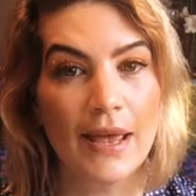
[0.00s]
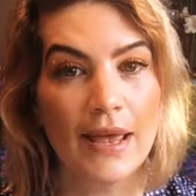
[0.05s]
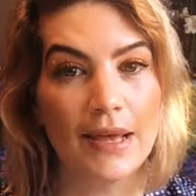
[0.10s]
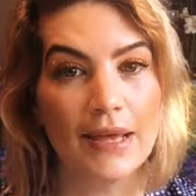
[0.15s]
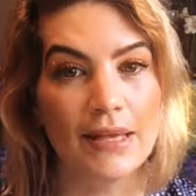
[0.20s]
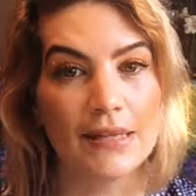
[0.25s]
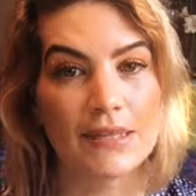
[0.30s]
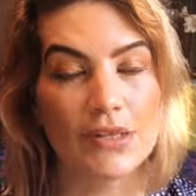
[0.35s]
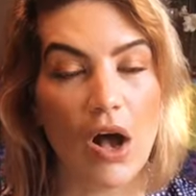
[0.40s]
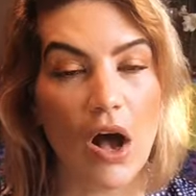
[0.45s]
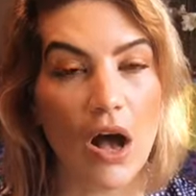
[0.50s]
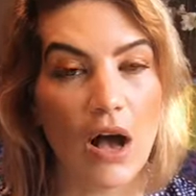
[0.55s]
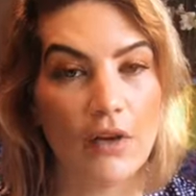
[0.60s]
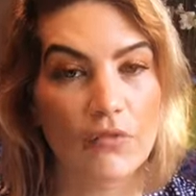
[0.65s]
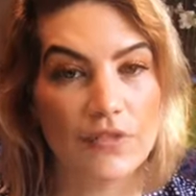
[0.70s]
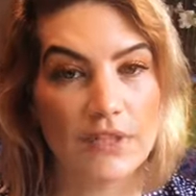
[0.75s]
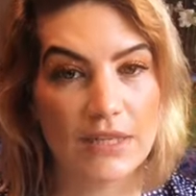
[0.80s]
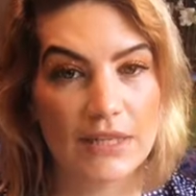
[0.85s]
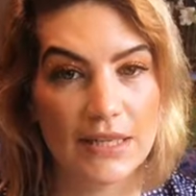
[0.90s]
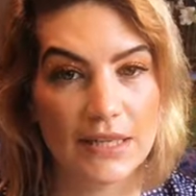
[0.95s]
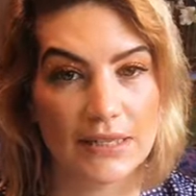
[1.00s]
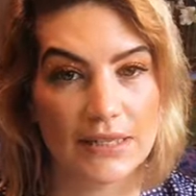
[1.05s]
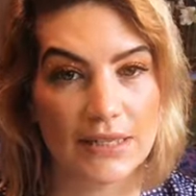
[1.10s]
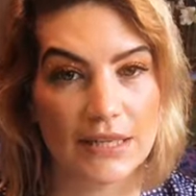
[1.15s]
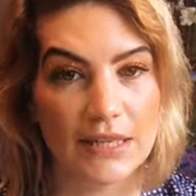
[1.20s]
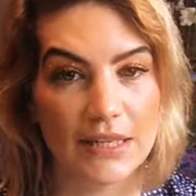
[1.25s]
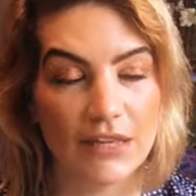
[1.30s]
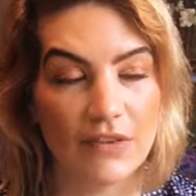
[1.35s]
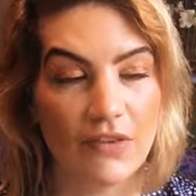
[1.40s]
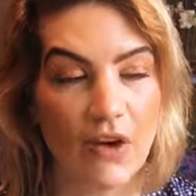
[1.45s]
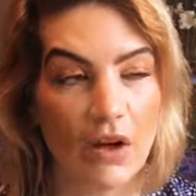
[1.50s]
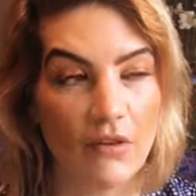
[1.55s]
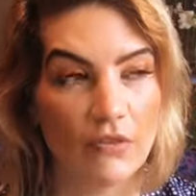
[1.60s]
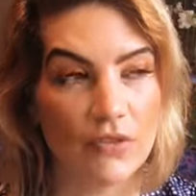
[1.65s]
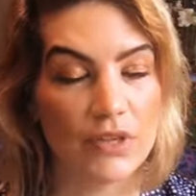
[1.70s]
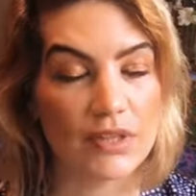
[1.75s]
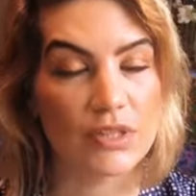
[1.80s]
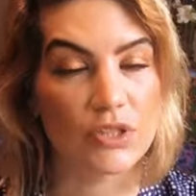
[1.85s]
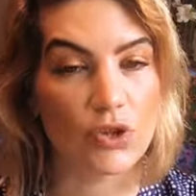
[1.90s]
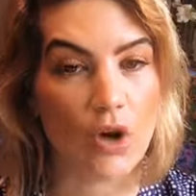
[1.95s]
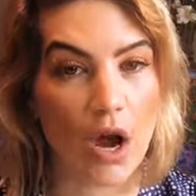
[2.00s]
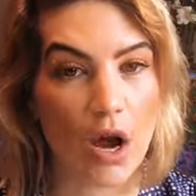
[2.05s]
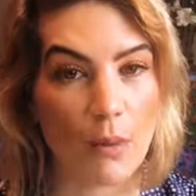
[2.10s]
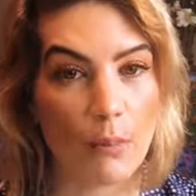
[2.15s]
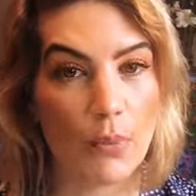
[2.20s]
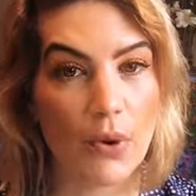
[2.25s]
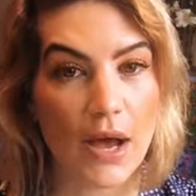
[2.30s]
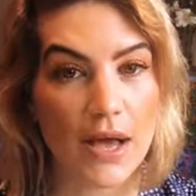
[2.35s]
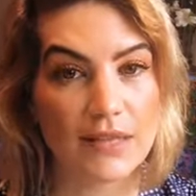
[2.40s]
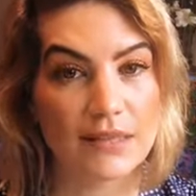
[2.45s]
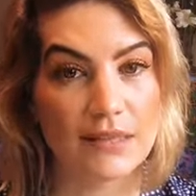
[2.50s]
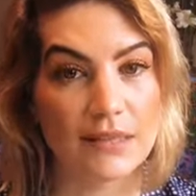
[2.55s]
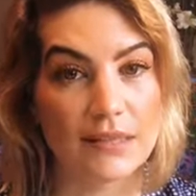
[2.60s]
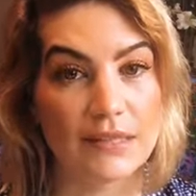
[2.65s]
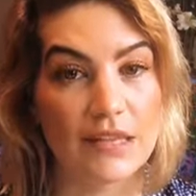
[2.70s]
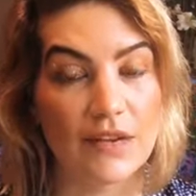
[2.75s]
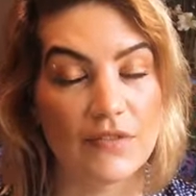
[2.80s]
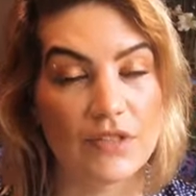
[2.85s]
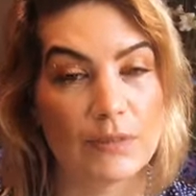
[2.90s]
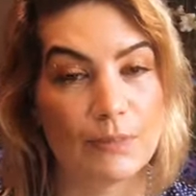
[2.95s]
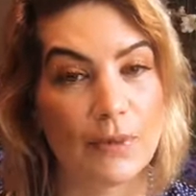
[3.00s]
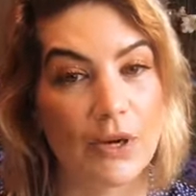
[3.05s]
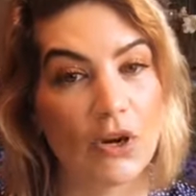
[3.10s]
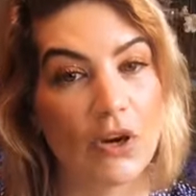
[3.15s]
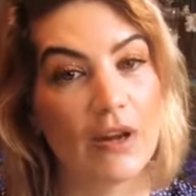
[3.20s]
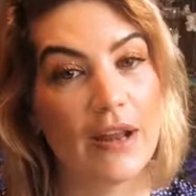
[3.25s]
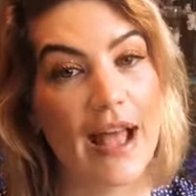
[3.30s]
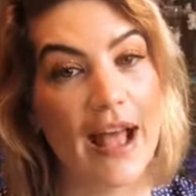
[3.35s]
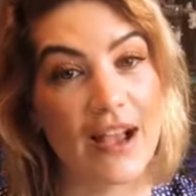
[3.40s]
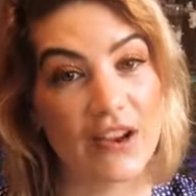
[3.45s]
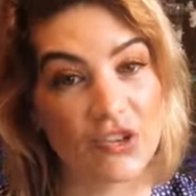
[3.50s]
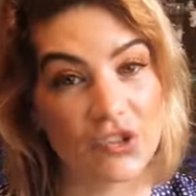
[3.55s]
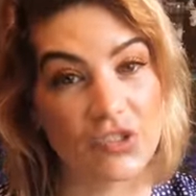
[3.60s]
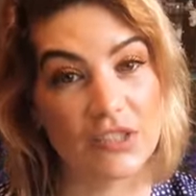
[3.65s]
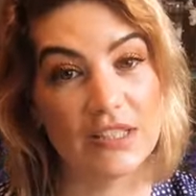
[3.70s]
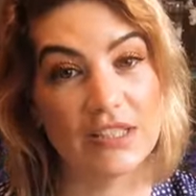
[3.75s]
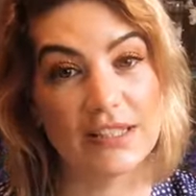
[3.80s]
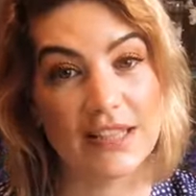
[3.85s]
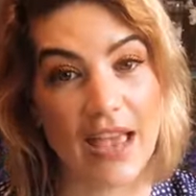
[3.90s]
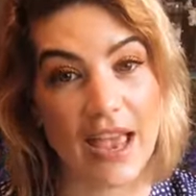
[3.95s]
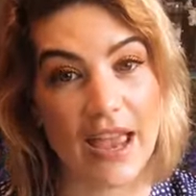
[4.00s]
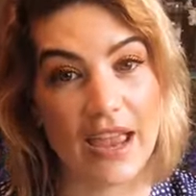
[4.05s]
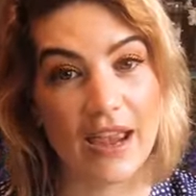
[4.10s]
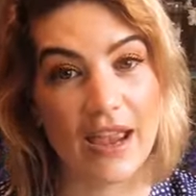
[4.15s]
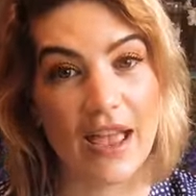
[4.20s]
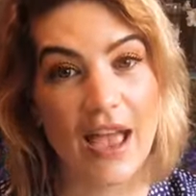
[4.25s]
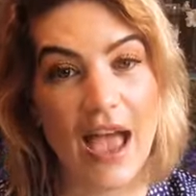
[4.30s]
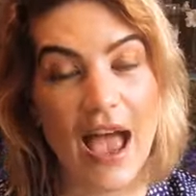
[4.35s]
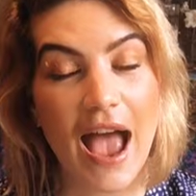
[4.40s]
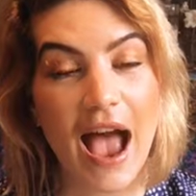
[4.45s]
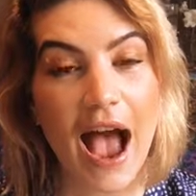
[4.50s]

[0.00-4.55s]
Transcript: It's often indicative of the strong presence of spirit actually saying,